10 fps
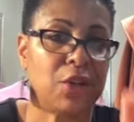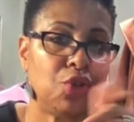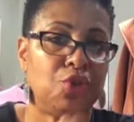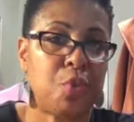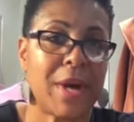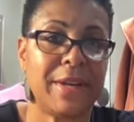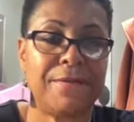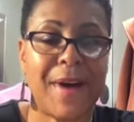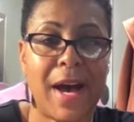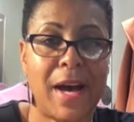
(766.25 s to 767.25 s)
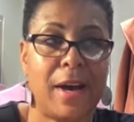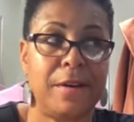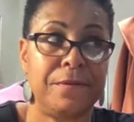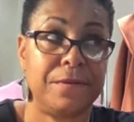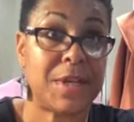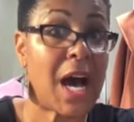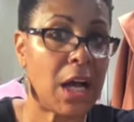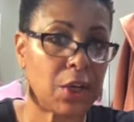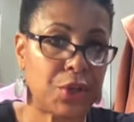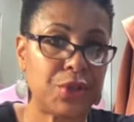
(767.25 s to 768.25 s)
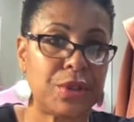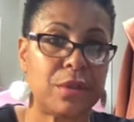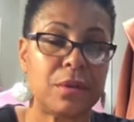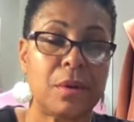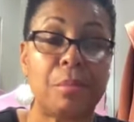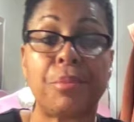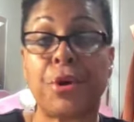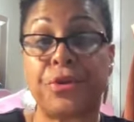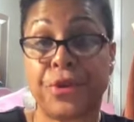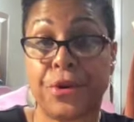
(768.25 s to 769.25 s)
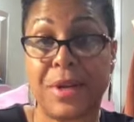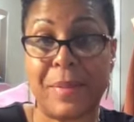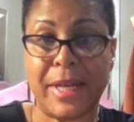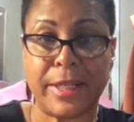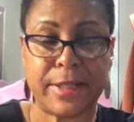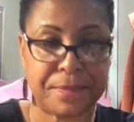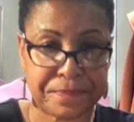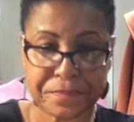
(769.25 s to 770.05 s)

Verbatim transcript: do $25 per 30 minutes.